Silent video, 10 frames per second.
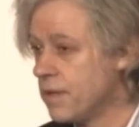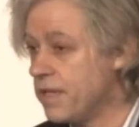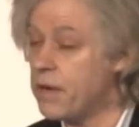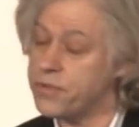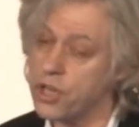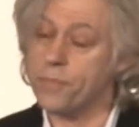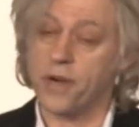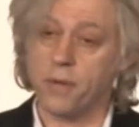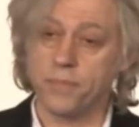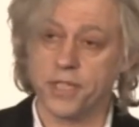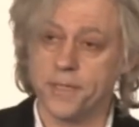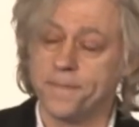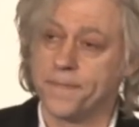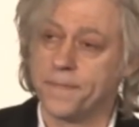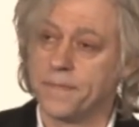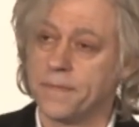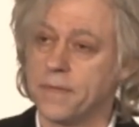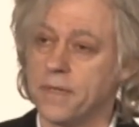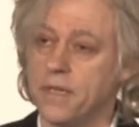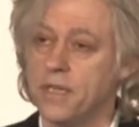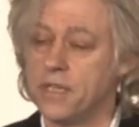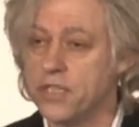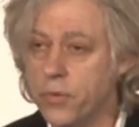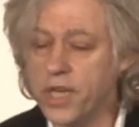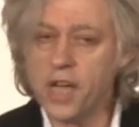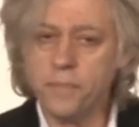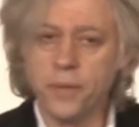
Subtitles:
And that was her property. So when I